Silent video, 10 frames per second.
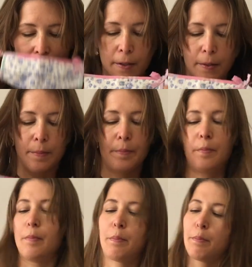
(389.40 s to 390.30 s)

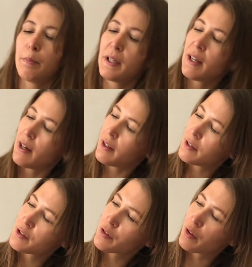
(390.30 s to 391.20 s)
But yeah,
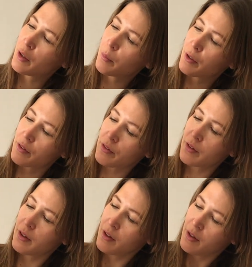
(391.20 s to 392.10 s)
I just thought it
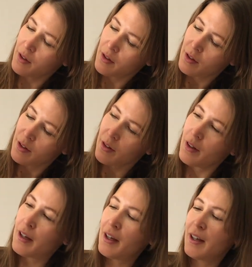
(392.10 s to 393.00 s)
was
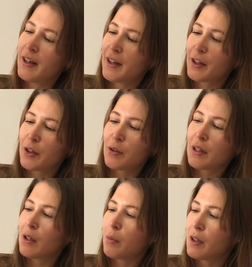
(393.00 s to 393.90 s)
a
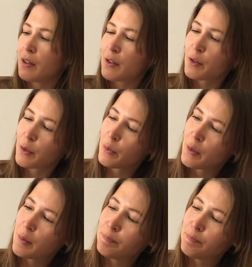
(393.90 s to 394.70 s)
cute little one to